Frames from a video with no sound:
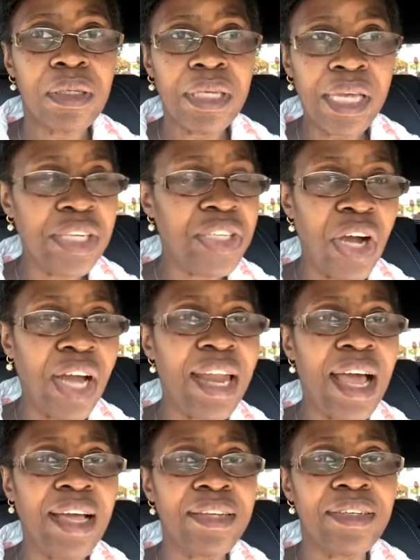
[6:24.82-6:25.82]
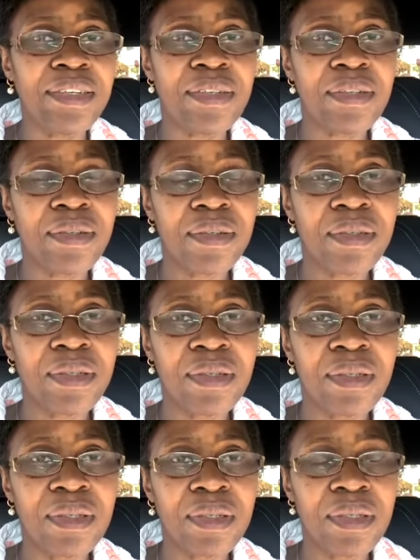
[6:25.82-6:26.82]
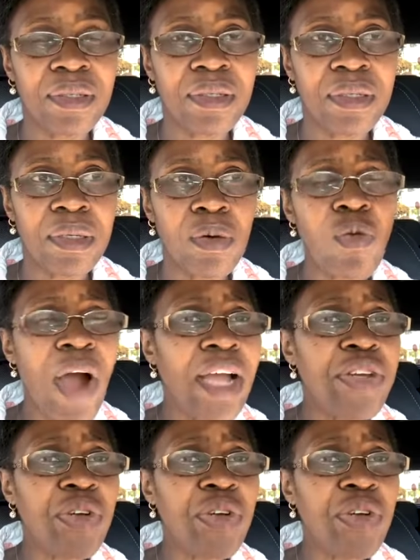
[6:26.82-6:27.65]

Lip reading: in your land. Why